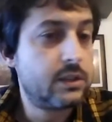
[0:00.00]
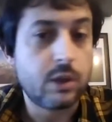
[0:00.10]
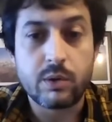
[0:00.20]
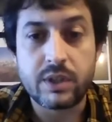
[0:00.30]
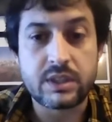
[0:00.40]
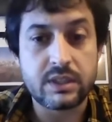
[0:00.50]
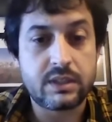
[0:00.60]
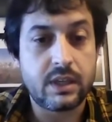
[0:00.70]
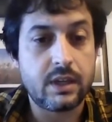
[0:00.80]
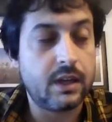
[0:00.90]
So this
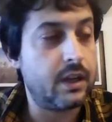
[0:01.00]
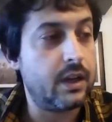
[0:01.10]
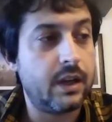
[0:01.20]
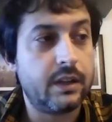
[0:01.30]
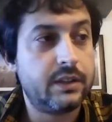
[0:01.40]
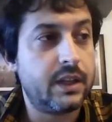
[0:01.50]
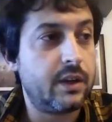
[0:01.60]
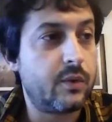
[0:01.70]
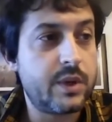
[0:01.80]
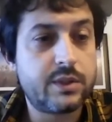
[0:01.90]
is
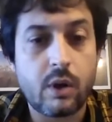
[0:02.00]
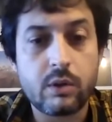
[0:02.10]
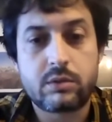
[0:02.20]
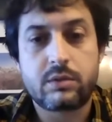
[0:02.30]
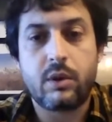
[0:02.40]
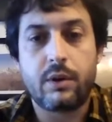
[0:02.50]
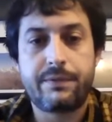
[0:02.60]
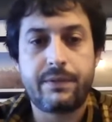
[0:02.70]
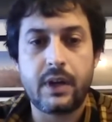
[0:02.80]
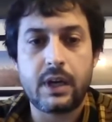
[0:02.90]
the result
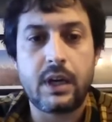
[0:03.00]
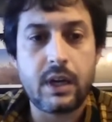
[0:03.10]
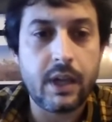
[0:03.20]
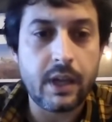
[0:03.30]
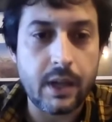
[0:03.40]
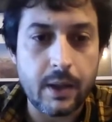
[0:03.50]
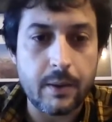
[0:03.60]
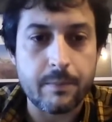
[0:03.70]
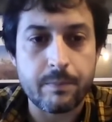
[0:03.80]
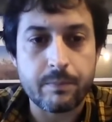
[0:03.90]
of a
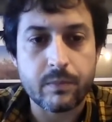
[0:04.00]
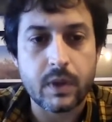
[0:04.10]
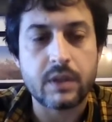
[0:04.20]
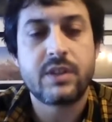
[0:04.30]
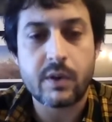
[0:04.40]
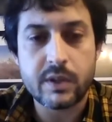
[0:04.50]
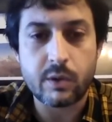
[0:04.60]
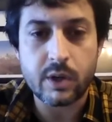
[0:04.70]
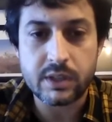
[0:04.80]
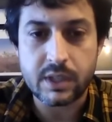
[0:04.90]

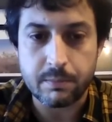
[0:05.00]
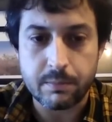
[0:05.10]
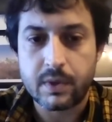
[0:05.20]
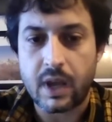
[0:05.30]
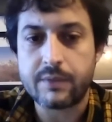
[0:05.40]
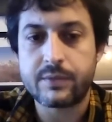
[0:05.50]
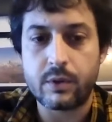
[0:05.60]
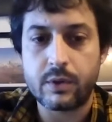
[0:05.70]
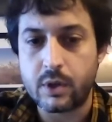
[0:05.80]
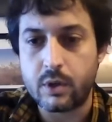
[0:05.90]
territorial team
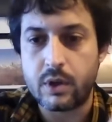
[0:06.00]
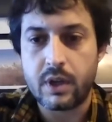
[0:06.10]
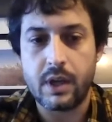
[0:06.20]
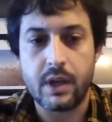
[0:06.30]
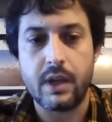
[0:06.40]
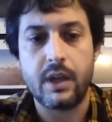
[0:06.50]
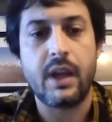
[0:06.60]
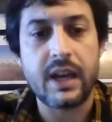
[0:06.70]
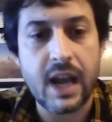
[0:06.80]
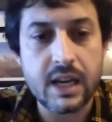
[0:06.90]
after the
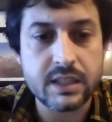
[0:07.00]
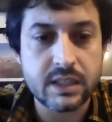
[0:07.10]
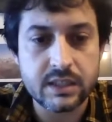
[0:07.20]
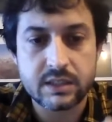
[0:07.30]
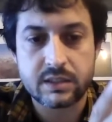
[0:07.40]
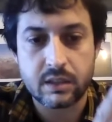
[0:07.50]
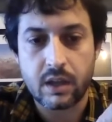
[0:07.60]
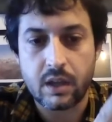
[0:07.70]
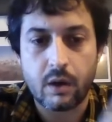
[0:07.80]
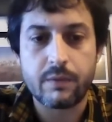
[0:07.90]
analysis
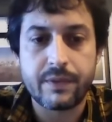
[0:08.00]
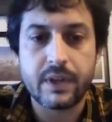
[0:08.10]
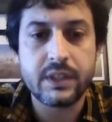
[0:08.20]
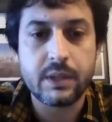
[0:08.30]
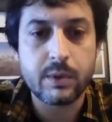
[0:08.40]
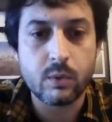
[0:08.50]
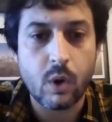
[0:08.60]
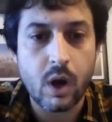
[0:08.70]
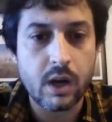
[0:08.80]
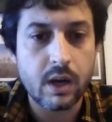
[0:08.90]
of
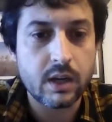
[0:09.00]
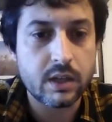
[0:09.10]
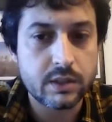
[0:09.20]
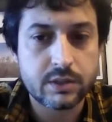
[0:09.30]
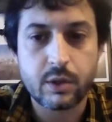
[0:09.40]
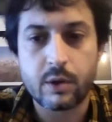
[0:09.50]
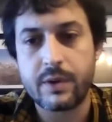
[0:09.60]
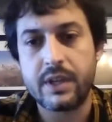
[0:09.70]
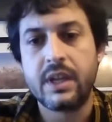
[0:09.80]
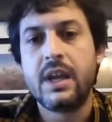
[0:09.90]
individual
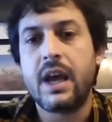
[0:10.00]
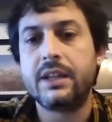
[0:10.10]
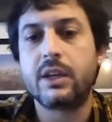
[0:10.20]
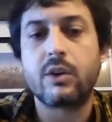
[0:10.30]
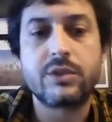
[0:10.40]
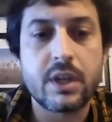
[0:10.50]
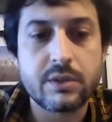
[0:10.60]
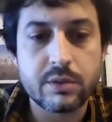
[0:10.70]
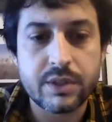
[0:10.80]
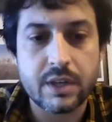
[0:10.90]
survey and the
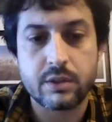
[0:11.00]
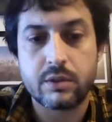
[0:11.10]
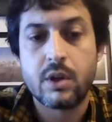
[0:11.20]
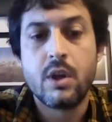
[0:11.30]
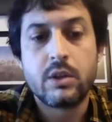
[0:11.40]
consensus session.